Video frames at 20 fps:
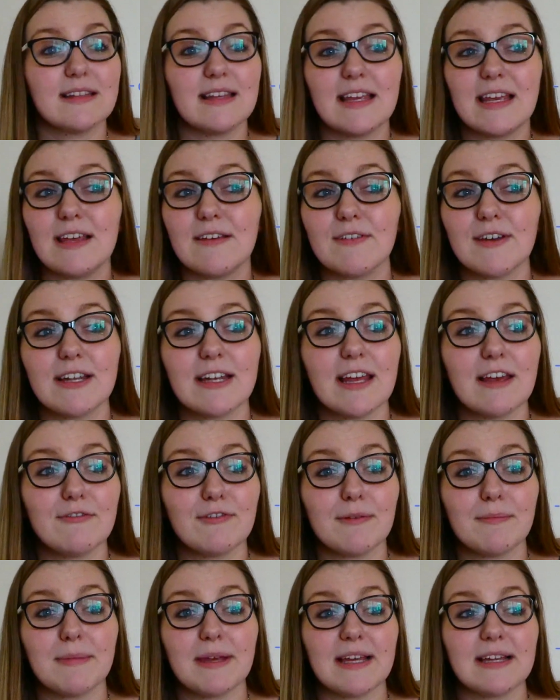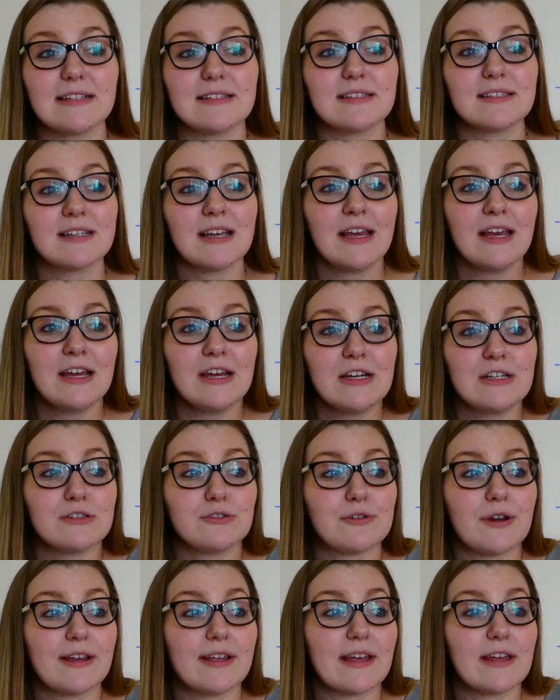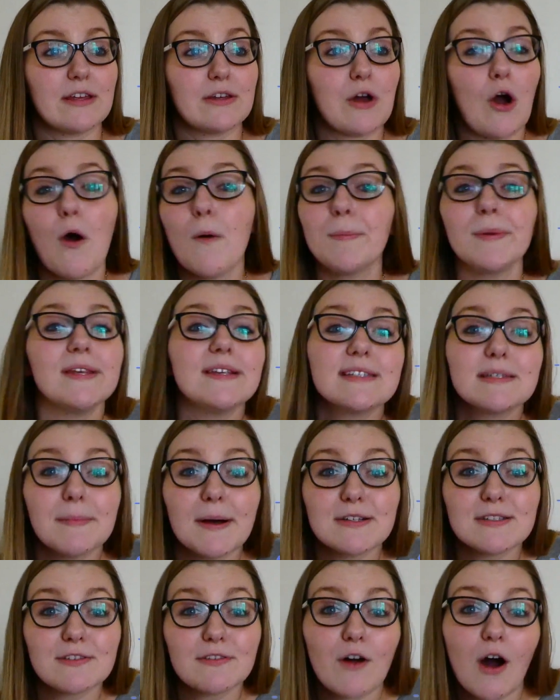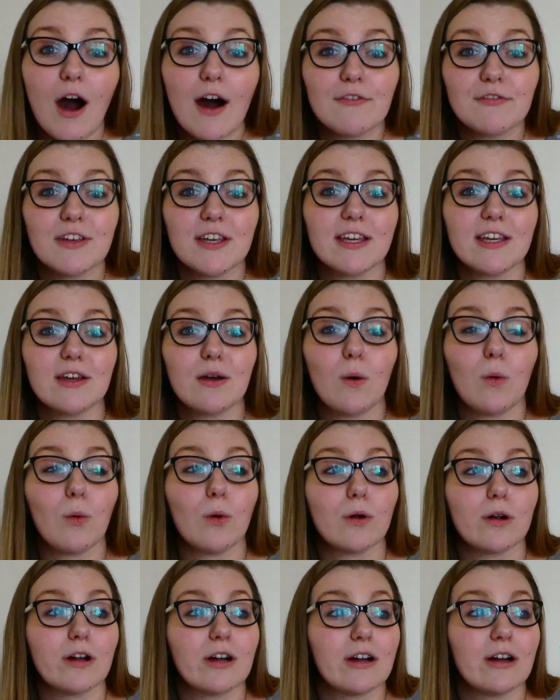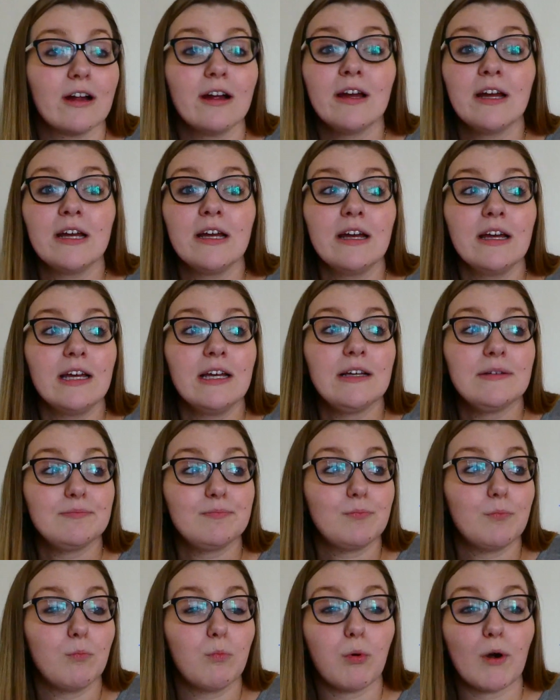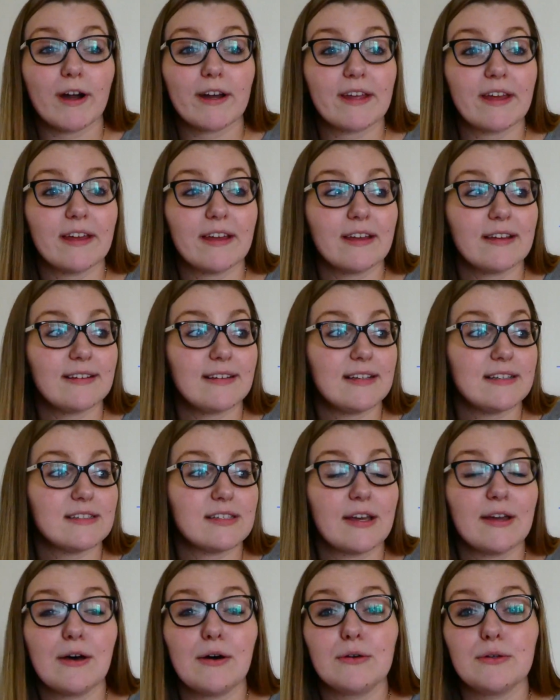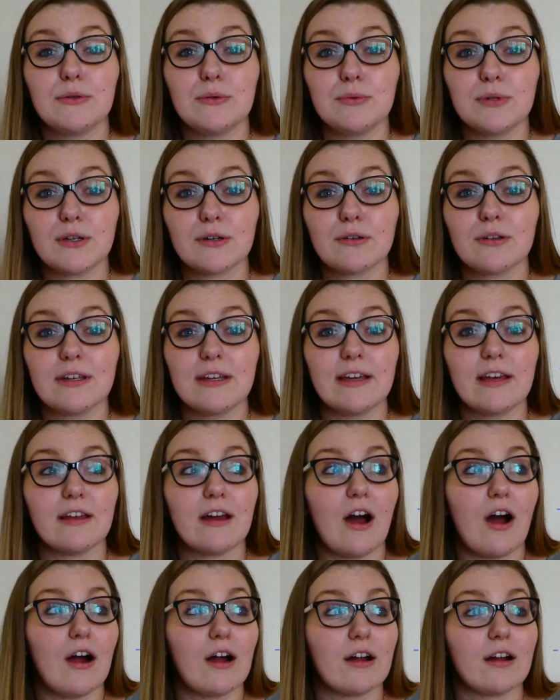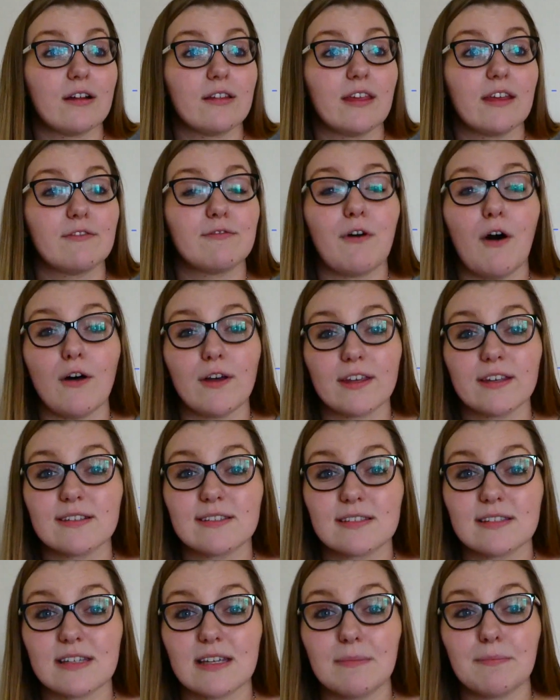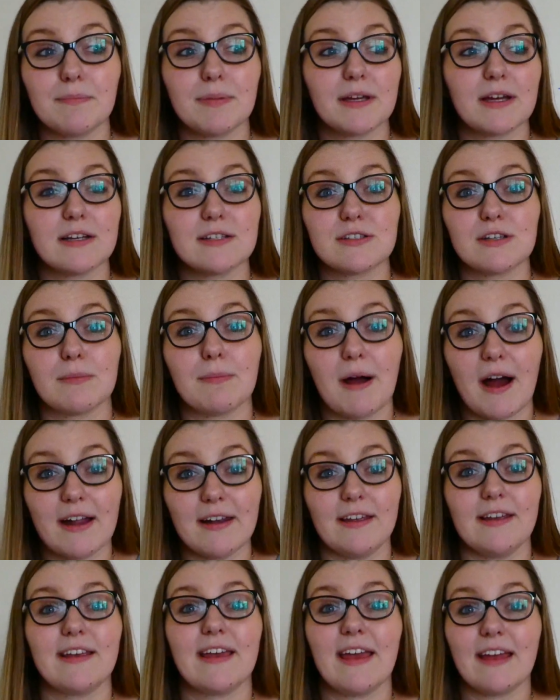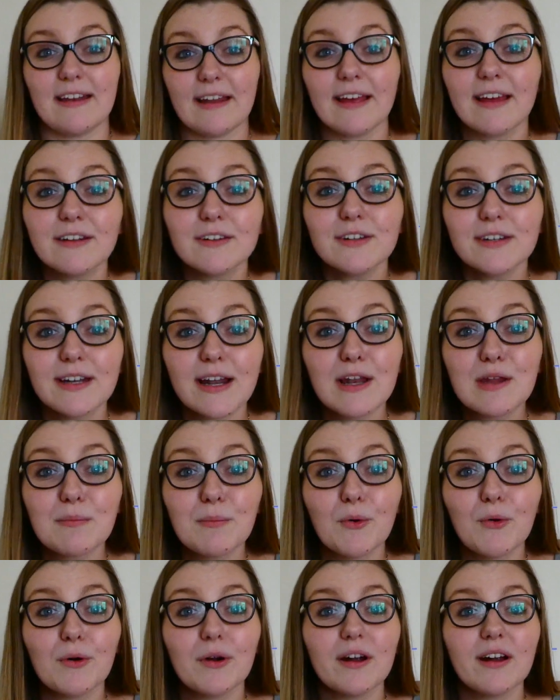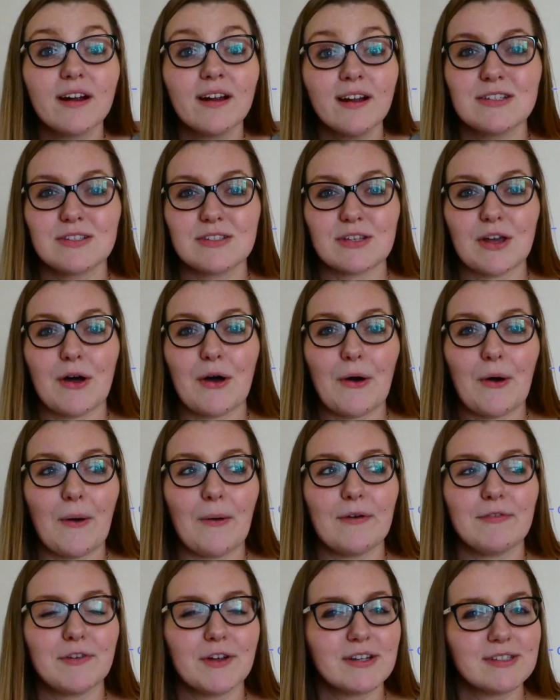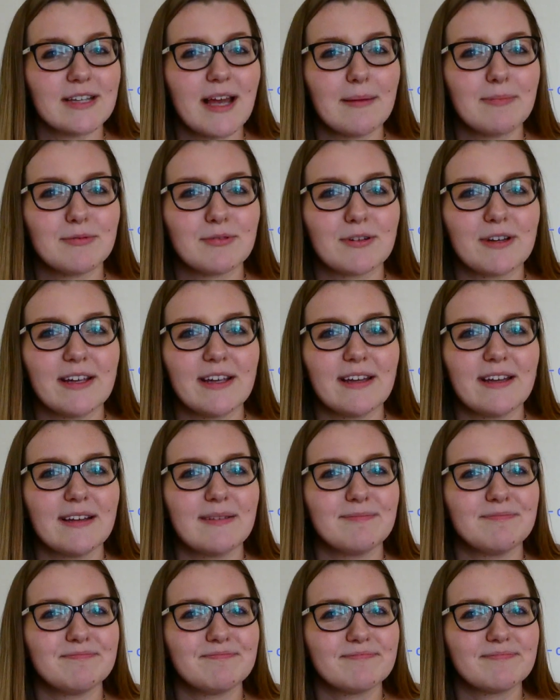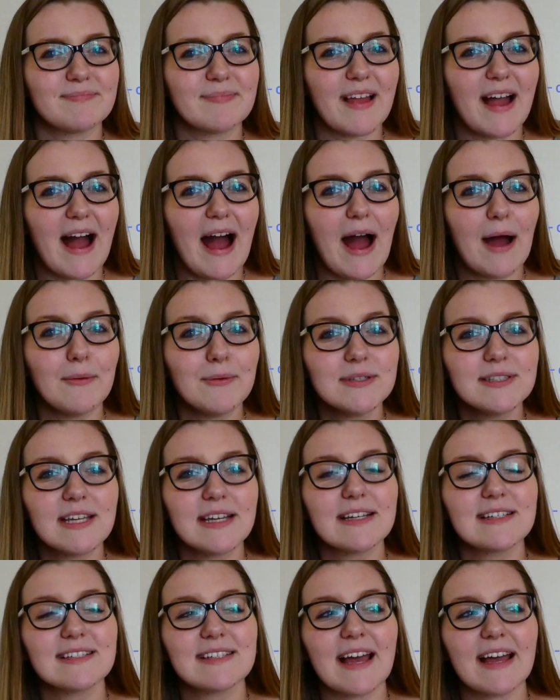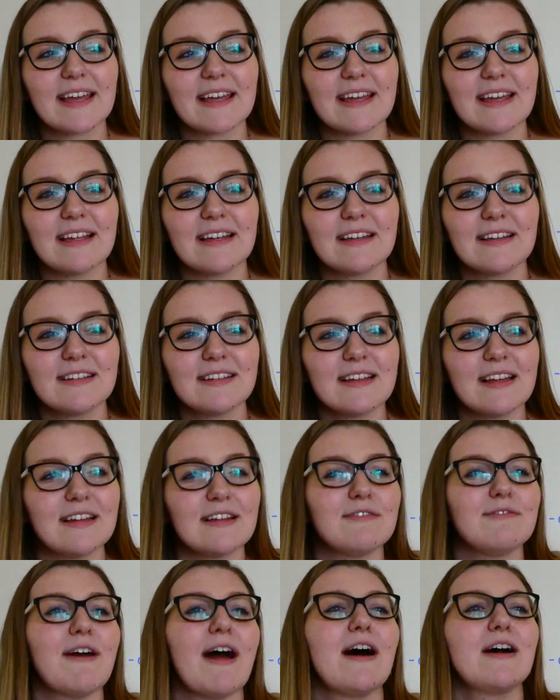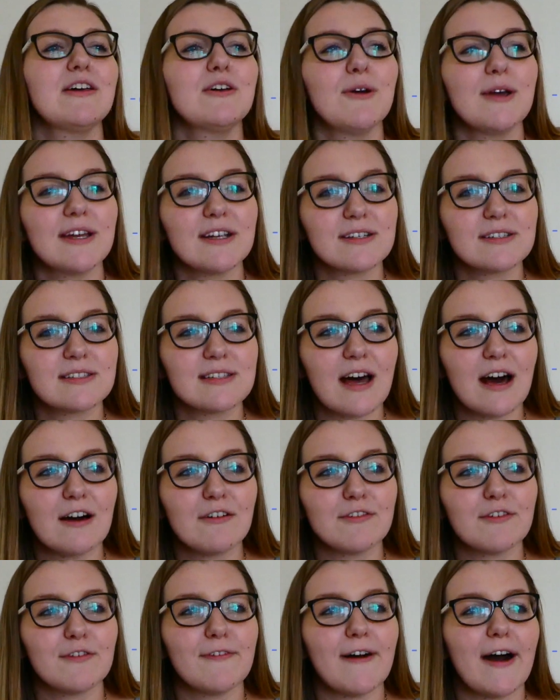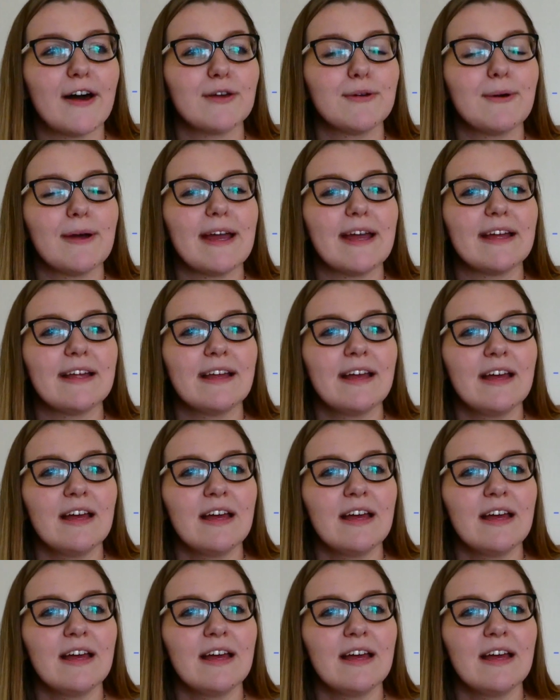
even if it means drinking copious amounts of coffee or working until you literally are like falling asleep because your body can't handle it anymore. So if you're type 3, I would take a second and evaluate yourself, evaluate